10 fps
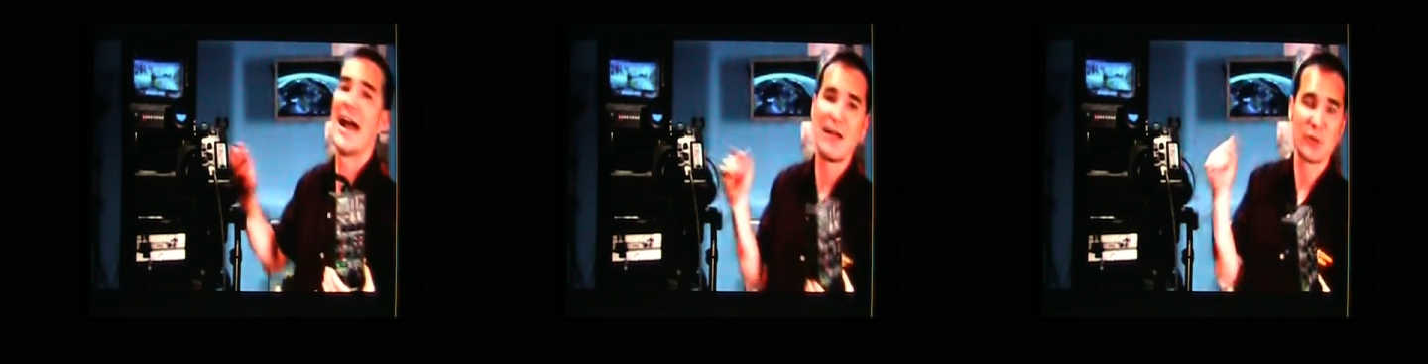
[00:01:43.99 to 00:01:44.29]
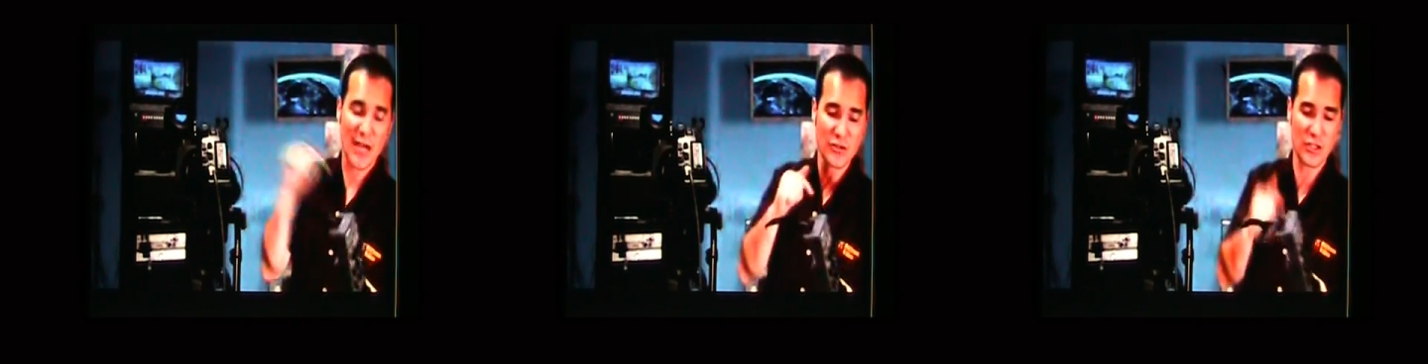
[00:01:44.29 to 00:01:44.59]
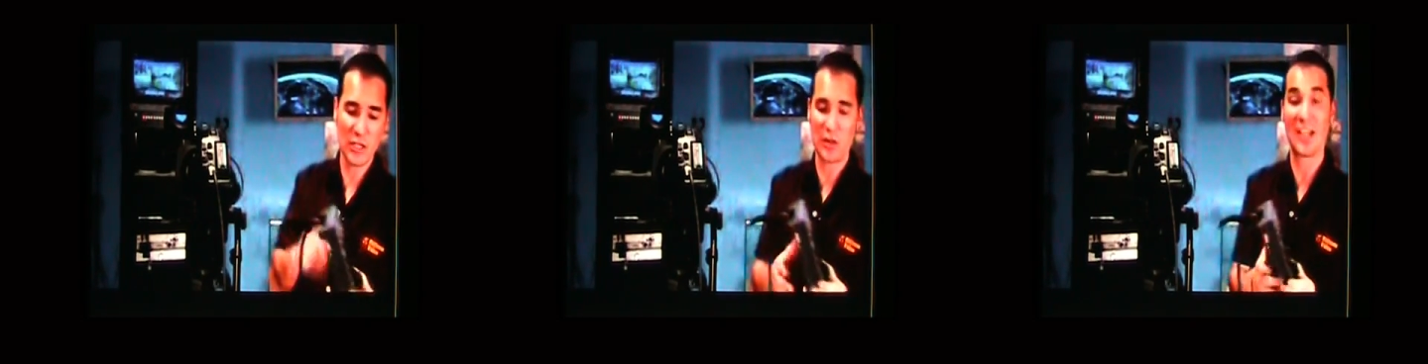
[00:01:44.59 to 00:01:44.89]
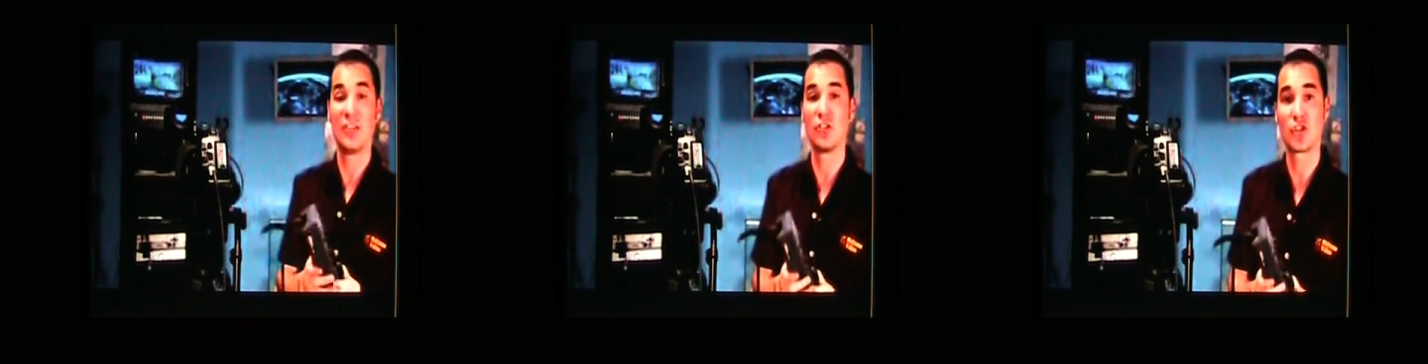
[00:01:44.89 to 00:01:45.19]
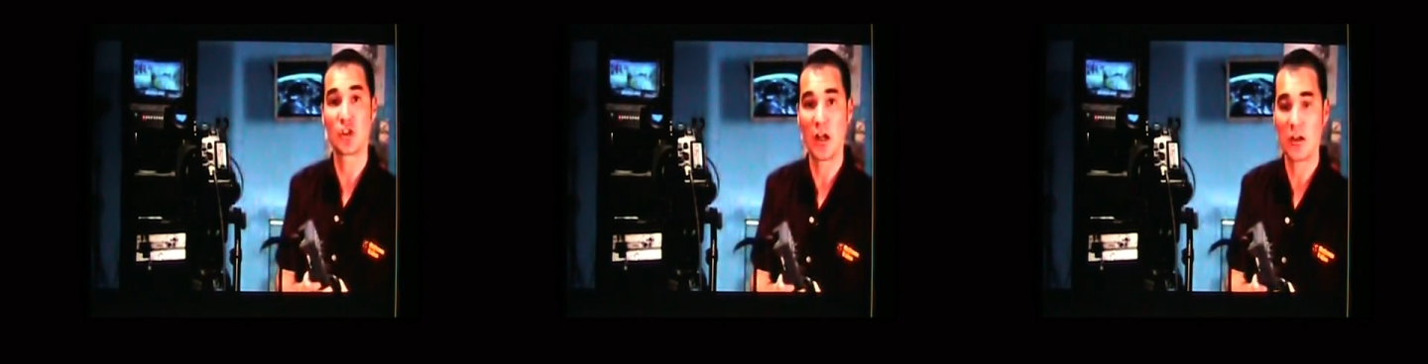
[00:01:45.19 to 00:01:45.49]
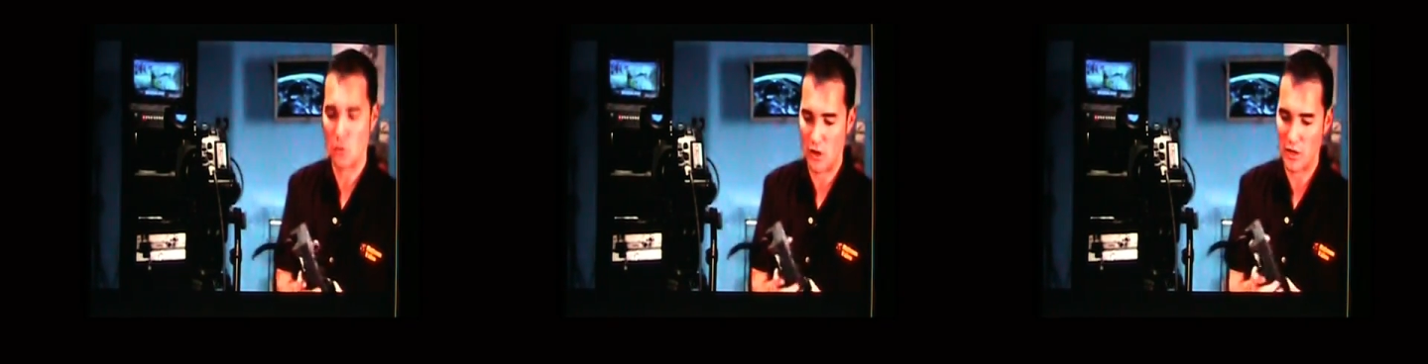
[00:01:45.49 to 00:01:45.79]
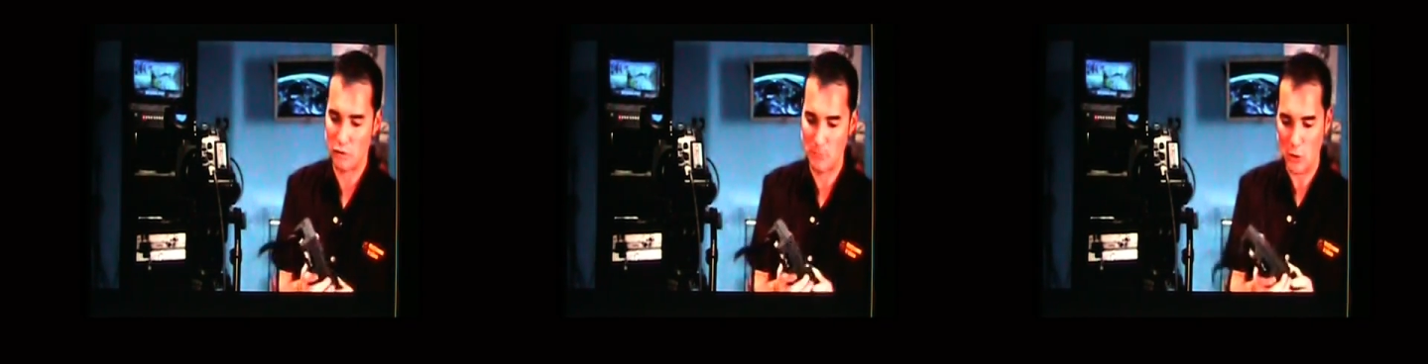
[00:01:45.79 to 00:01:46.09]
have your engineer in your truck or
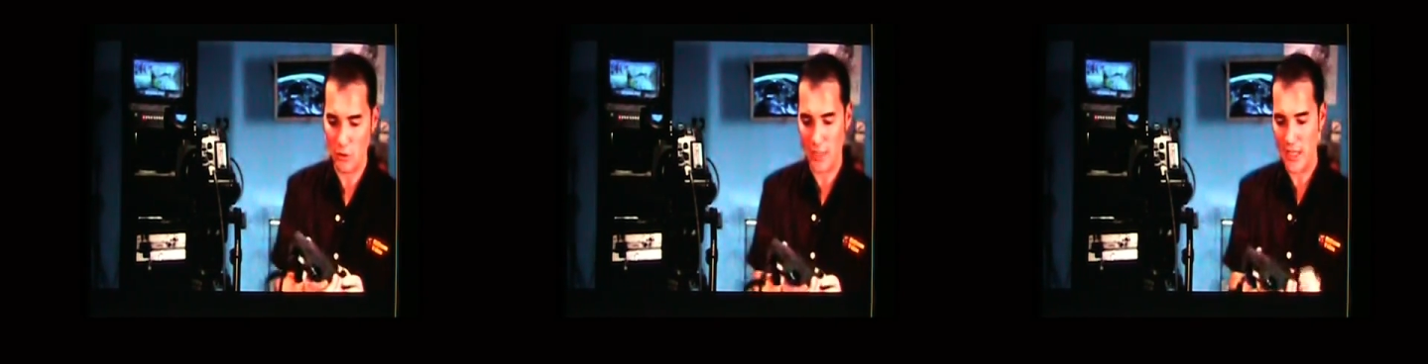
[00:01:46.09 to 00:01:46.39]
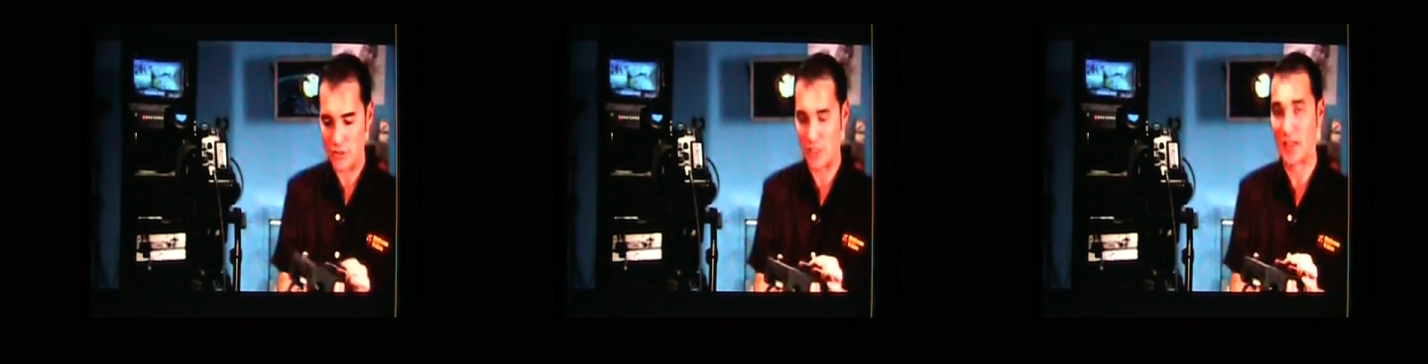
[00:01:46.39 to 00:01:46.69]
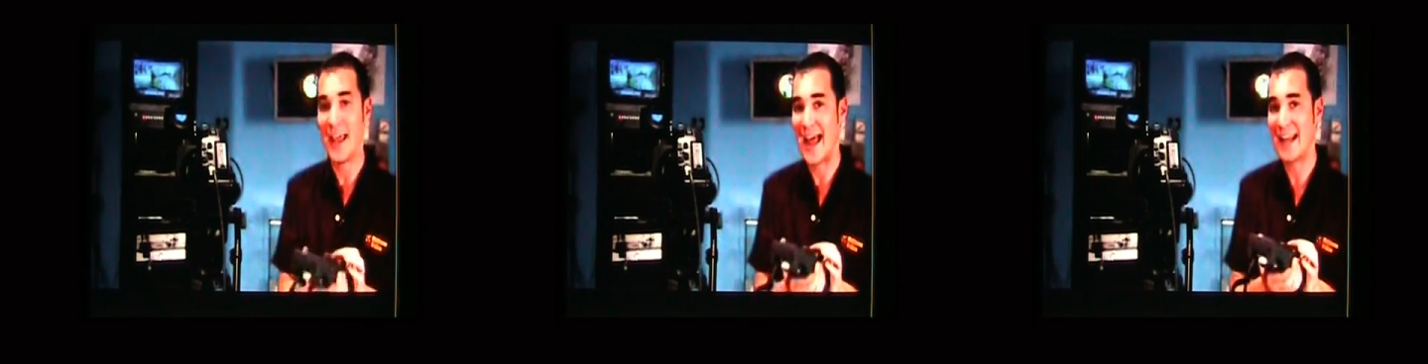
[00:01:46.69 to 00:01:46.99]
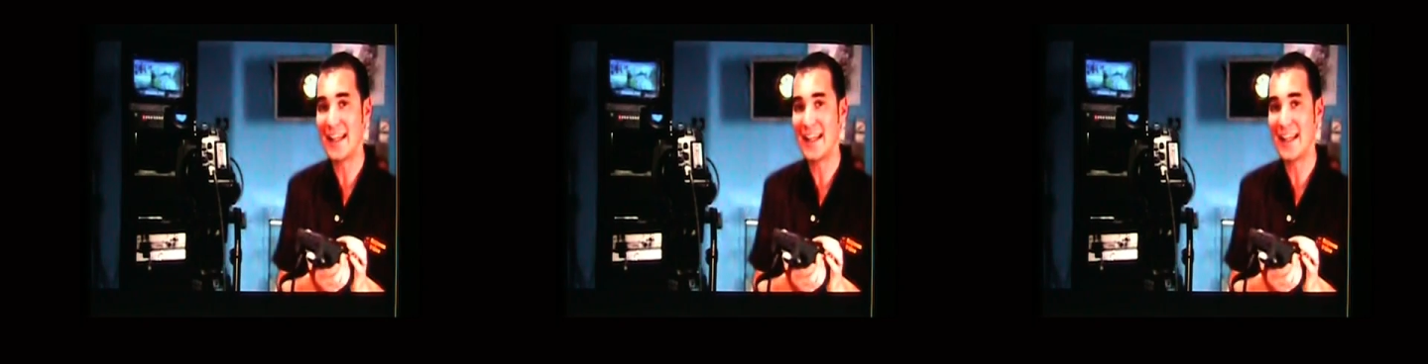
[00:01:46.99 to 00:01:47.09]
at a remote location,